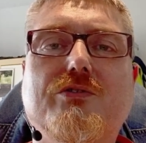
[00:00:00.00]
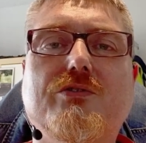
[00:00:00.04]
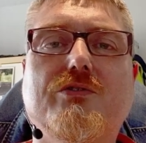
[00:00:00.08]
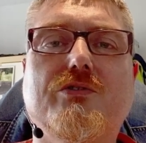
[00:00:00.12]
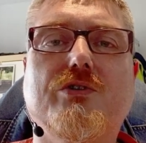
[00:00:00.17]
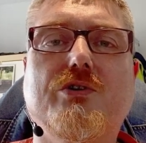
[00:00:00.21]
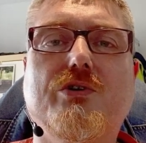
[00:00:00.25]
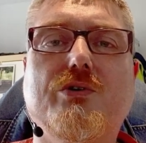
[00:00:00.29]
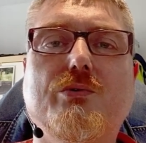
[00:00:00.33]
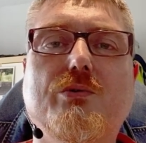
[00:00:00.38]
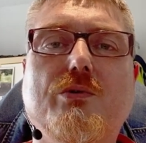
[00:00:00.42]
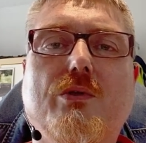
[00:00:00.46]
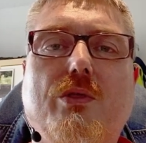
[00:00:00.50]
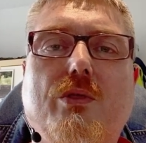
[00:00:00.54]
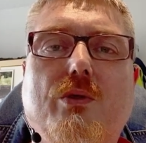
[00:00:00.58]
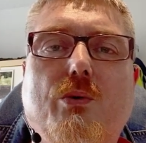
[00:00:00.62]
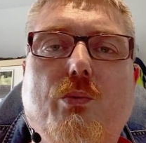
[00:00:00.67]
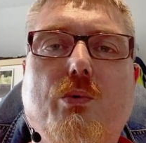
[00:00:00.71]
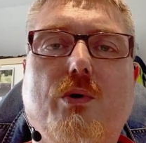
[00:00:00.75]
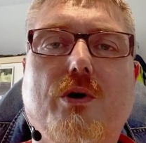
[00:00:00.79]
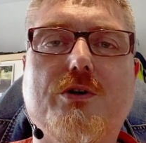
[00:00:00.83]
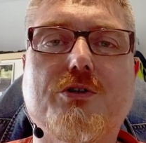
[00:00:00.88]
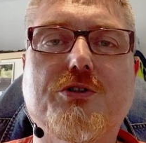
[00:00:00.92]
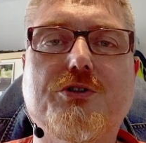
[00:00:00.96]
suit the
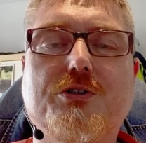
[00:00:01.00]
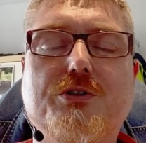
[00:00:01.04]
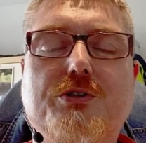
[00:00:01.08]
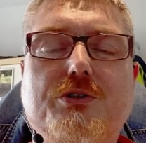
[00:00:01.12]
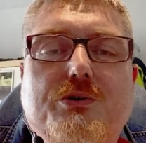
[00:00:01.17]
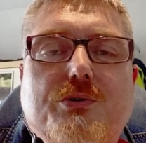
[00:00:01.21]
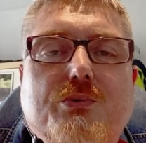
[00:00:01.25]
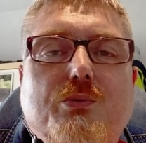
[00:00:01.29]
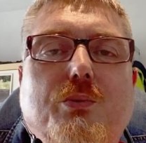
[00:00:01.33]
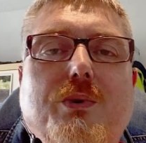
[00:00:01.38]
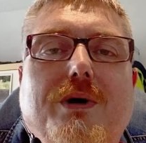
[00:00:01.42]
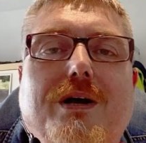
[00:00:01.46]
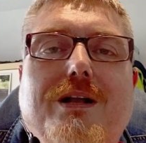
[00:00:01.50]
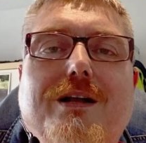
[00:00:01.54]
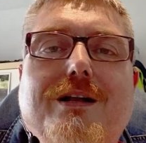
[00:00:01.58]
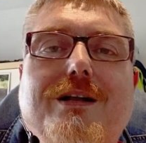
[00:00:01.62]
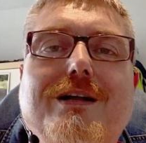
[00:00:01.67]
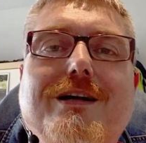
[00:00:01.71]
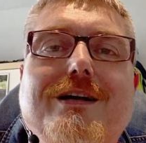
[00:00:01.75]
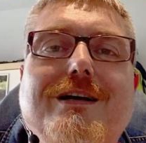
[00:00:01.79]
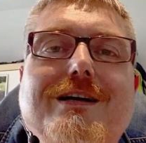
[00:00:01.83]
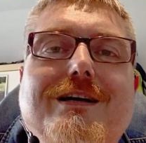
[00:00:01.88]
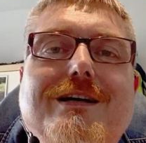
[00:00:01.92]
watch too well,